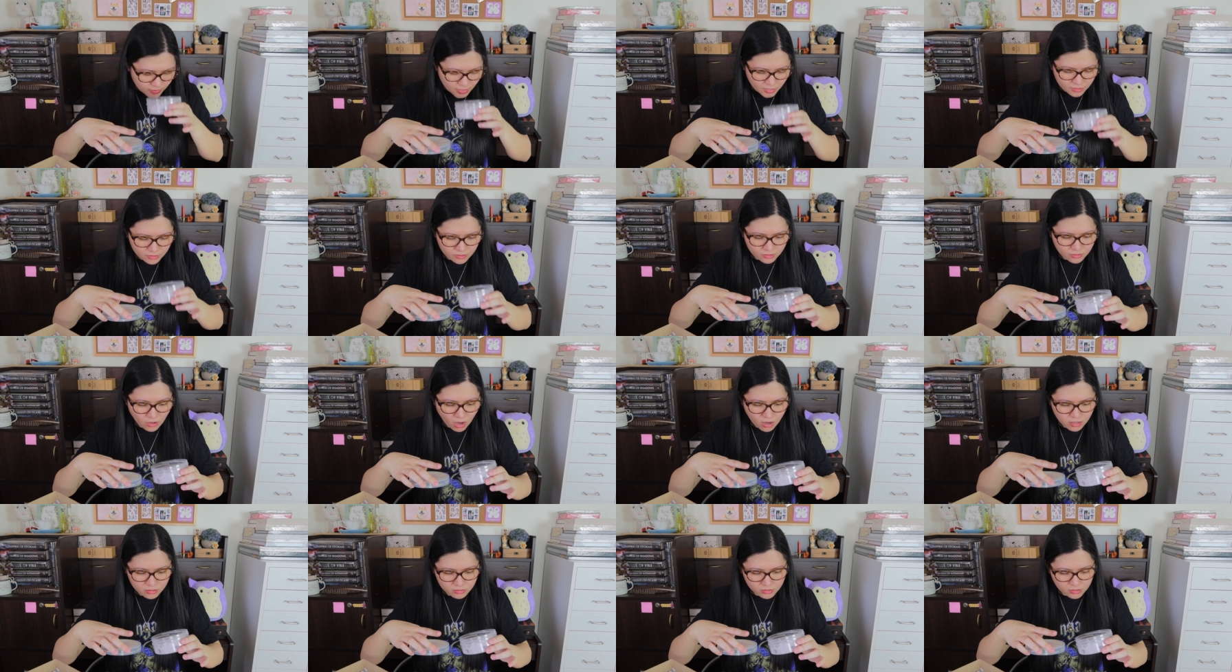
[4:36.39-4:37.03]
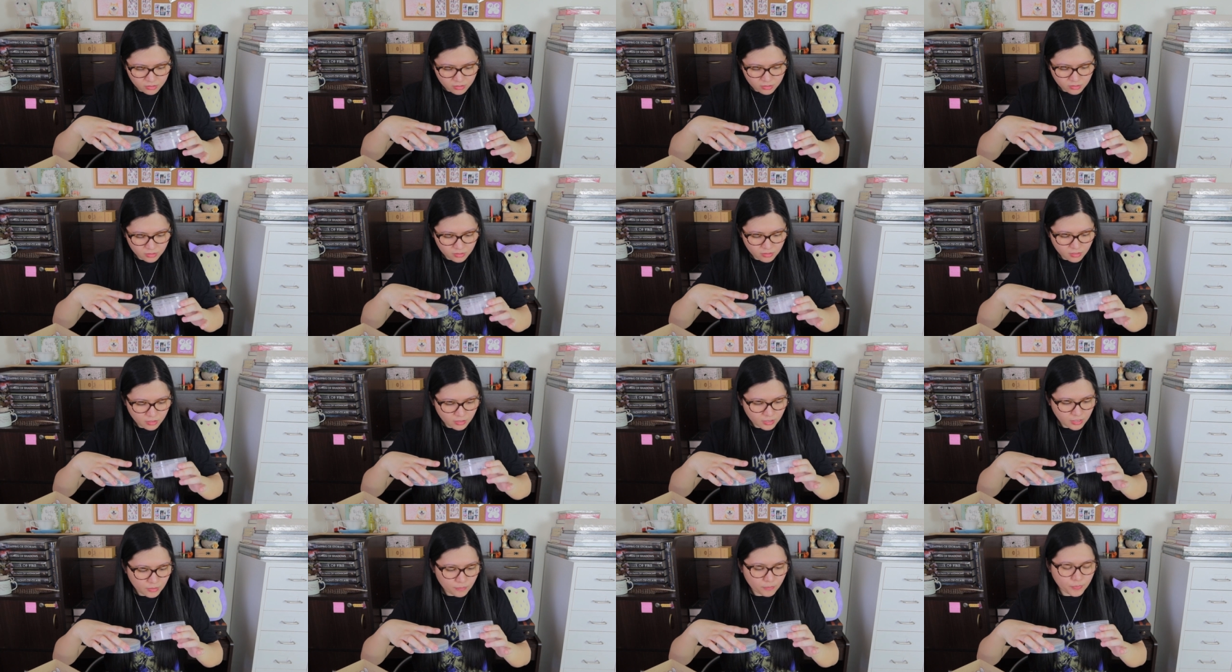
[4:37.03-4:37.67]
It's not
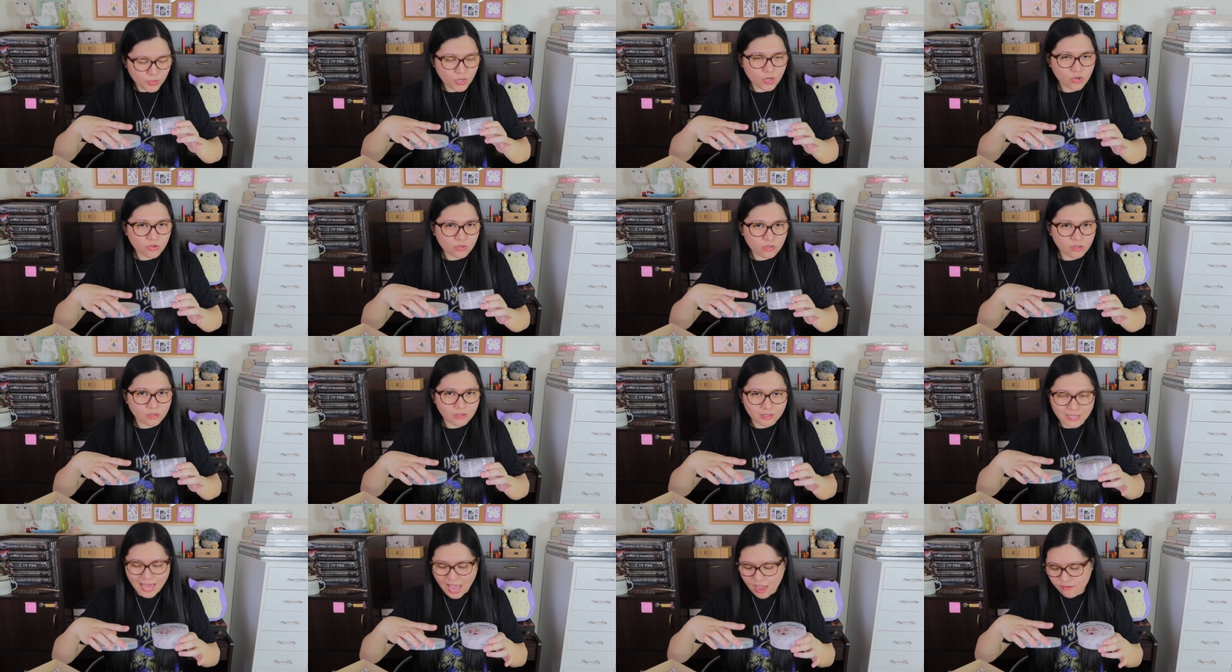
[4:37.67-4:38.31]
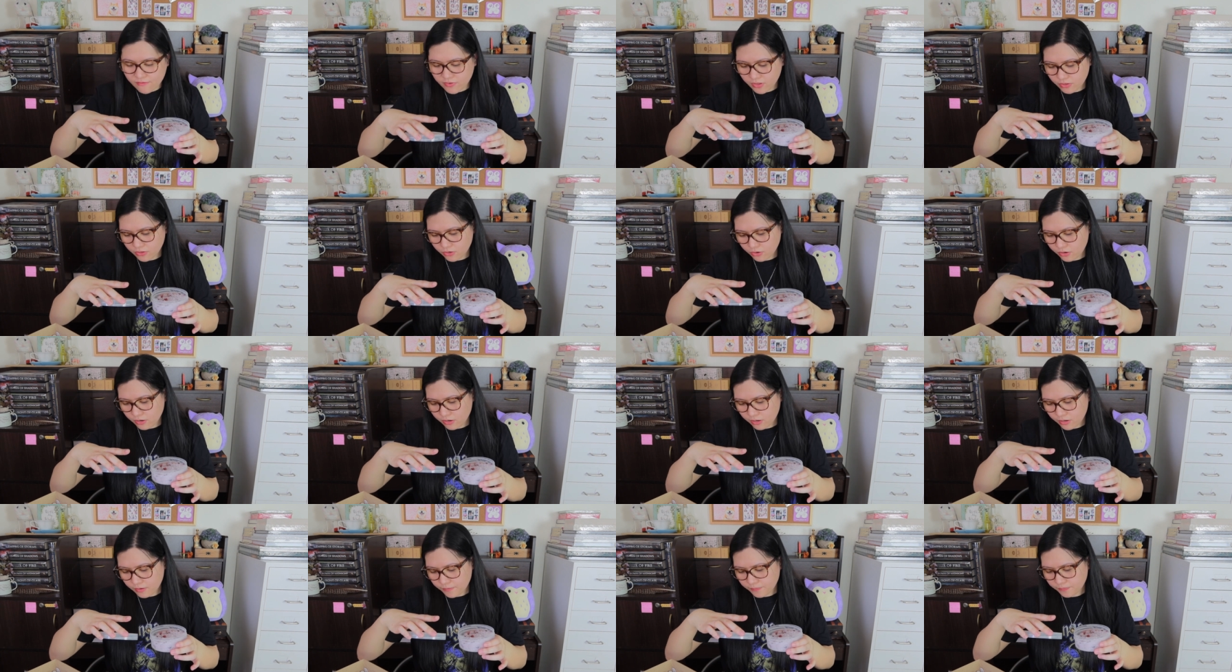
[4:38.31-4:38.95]
pure
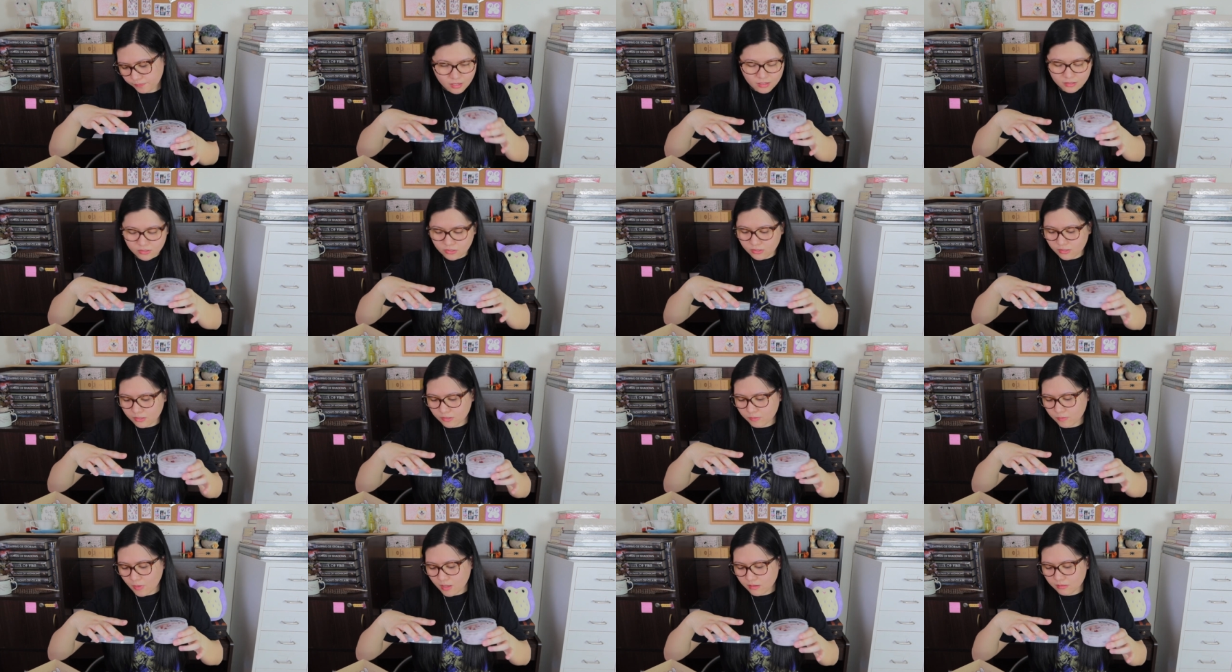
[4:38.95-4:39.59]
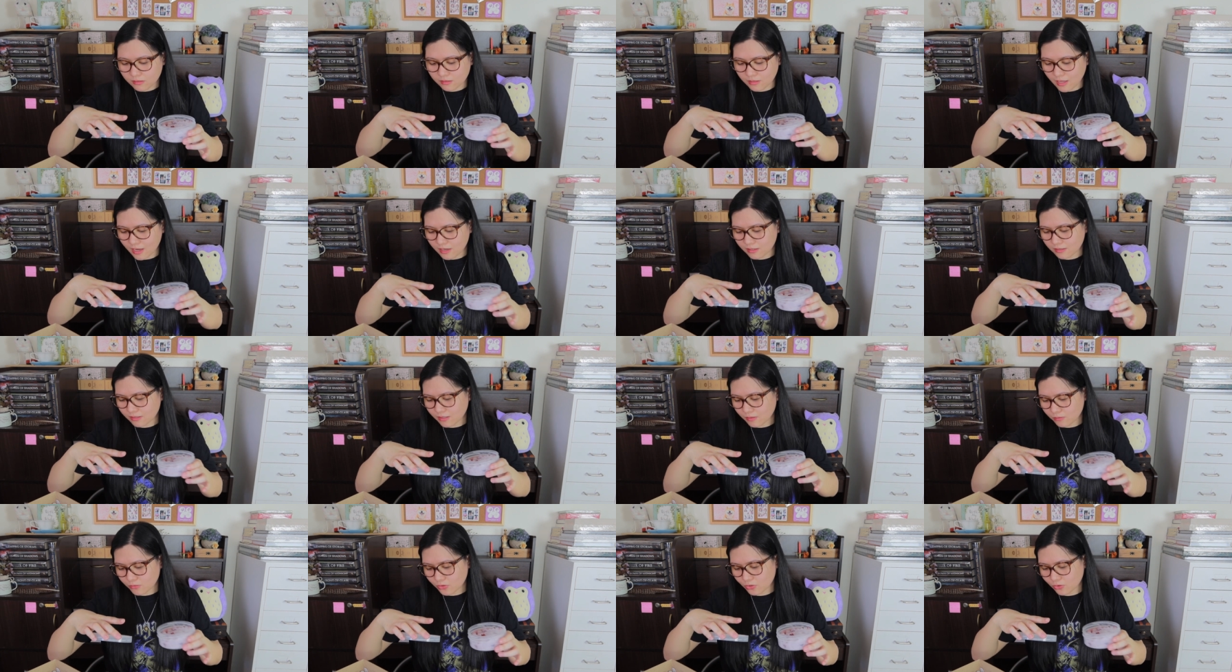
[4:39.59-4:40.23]
lavender. It just smells
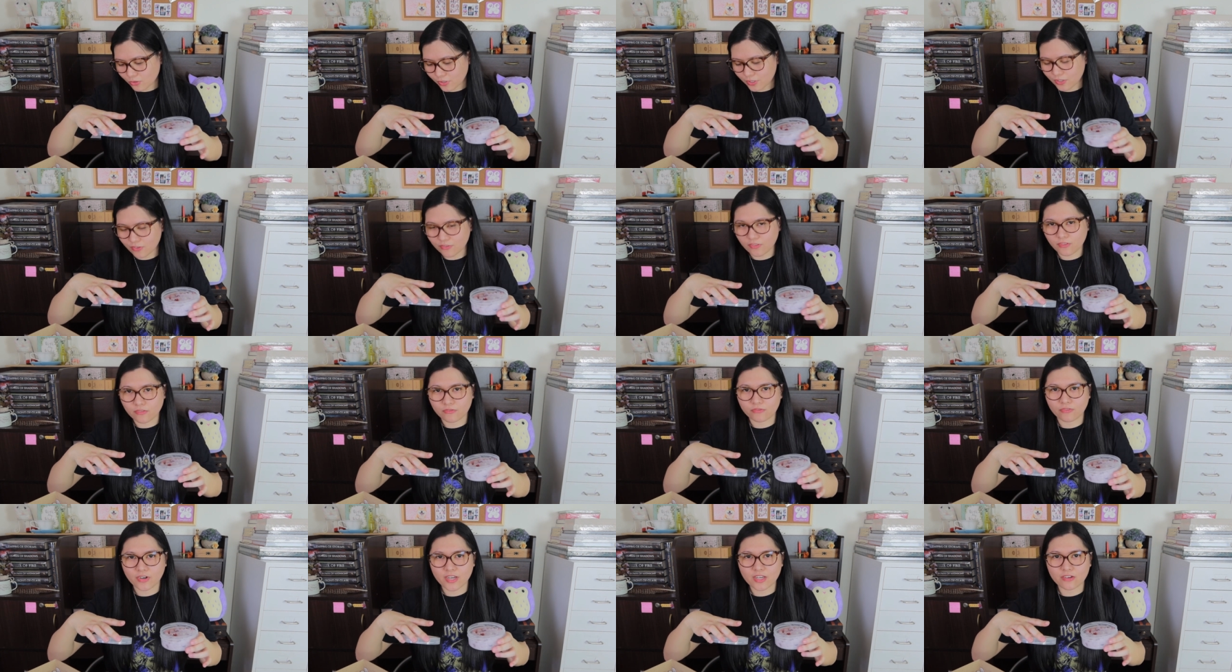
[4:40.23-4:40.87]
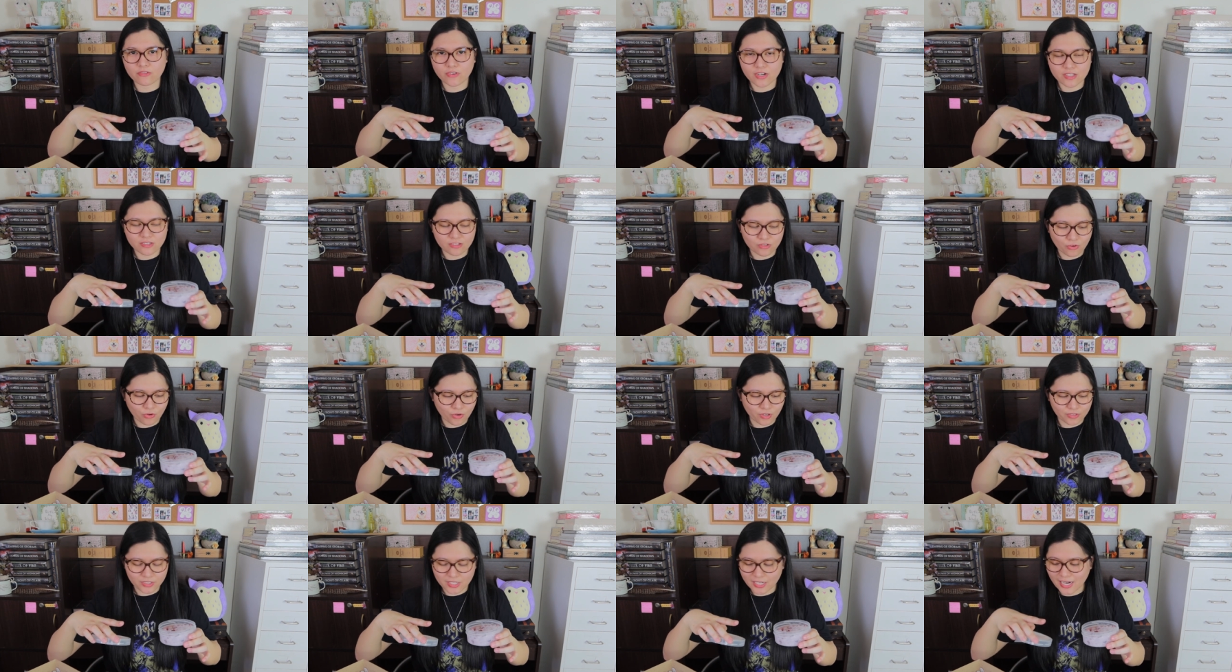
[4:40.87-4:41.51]
like some sort of a
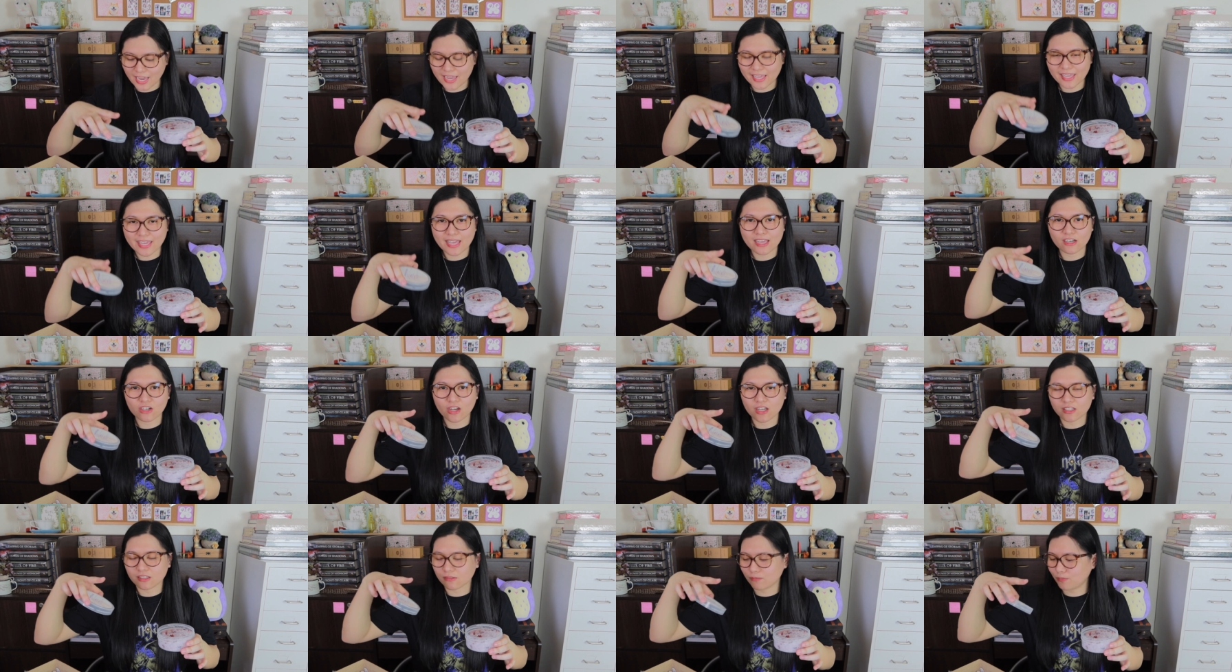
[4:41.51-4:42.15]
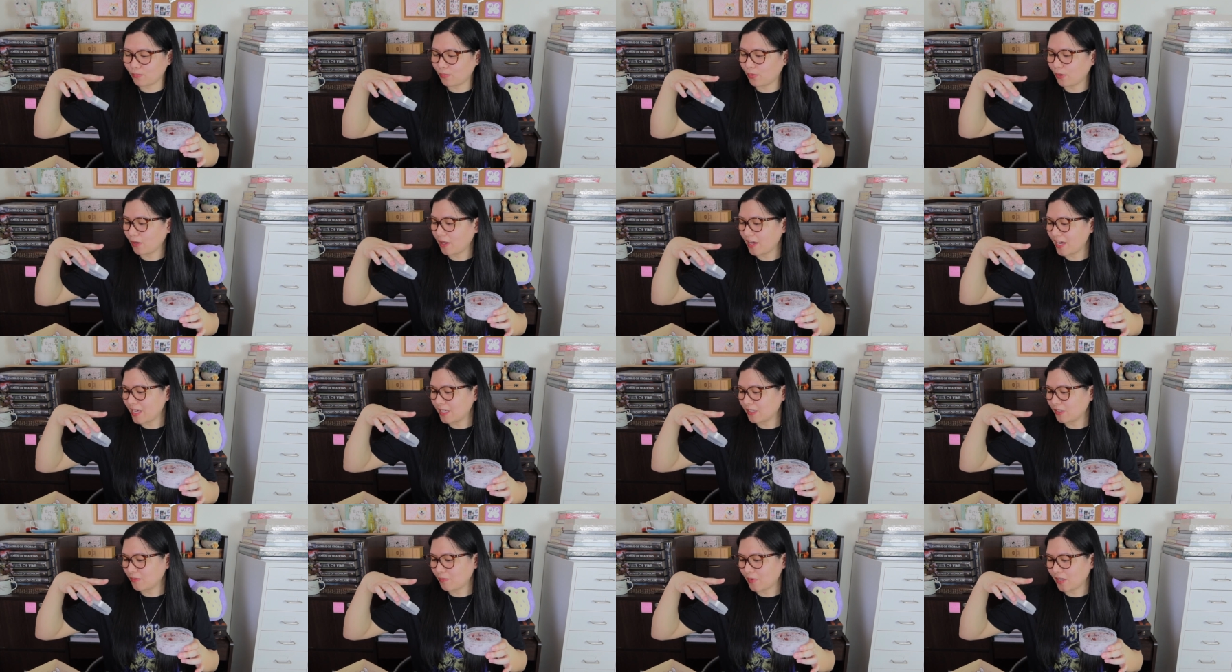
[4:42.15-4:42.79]
fragrance oil that I cannot
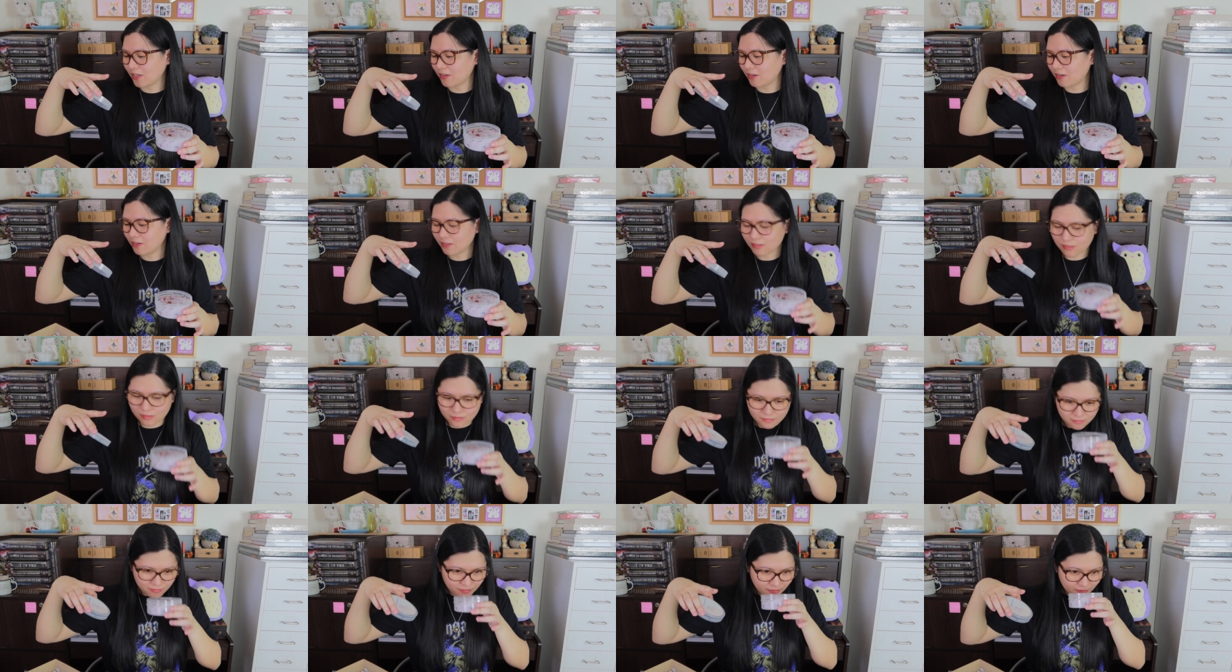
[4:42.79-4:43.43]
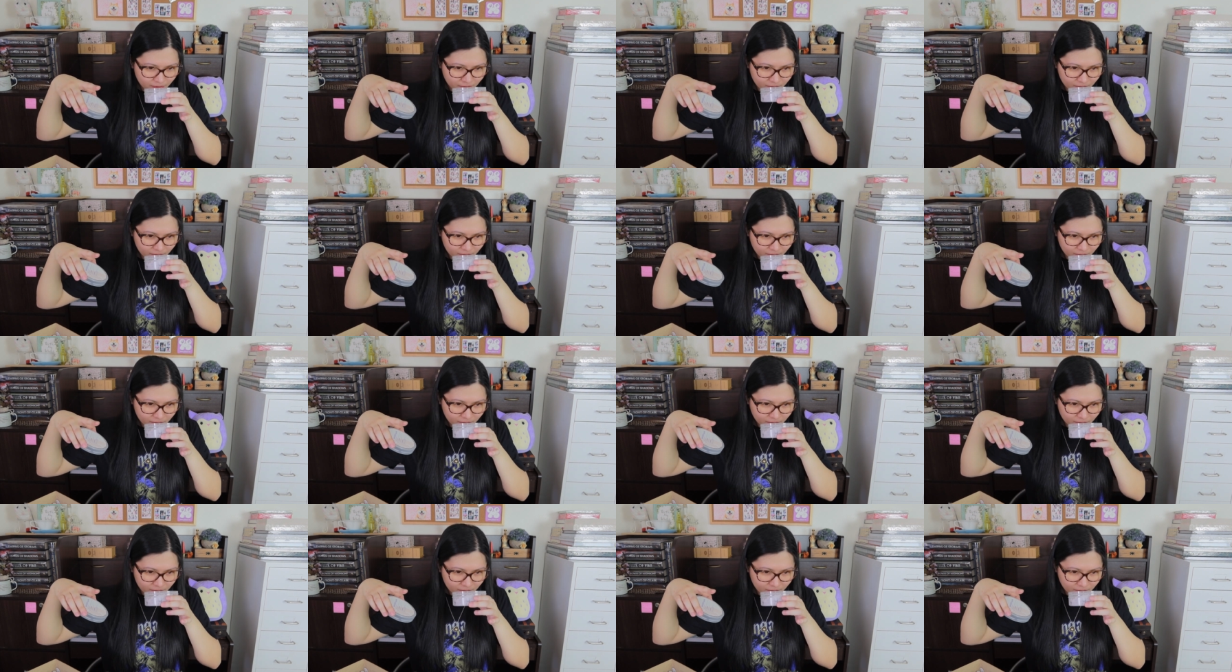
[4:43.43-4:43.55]
place because